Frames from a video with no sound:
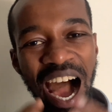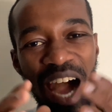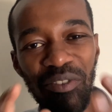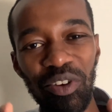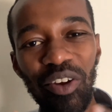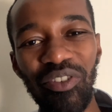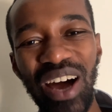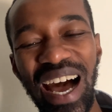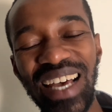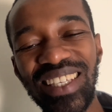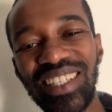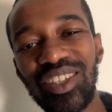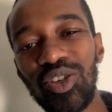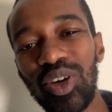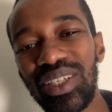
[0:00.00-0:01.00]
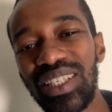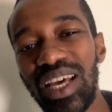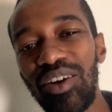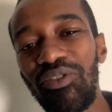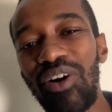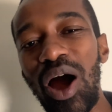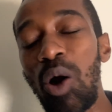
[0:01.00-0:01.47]
Have you ever asked
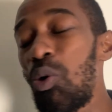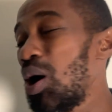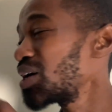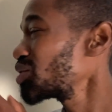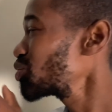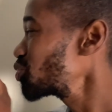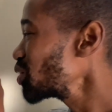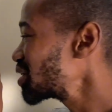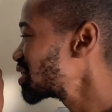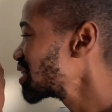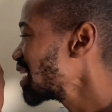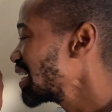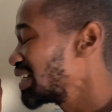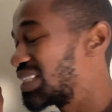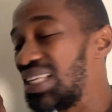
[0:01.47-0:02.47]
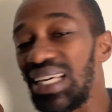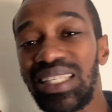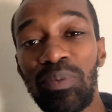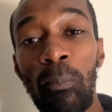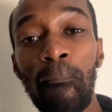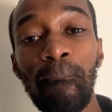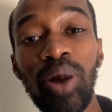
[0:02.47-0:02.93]
yourself how a switch
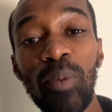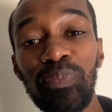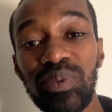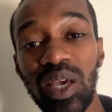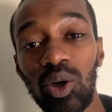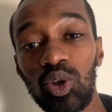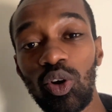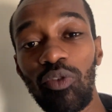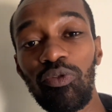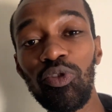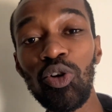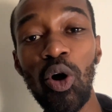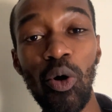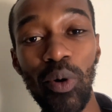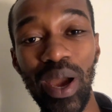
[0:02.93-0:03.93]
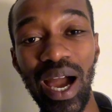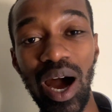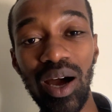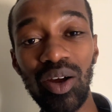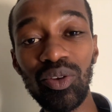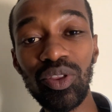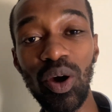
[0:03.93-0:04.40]
just pops out of
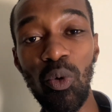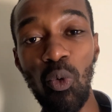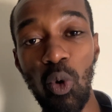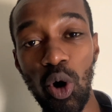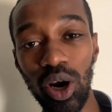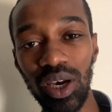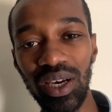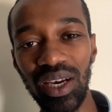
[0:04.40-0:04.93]
nowhere on the wall?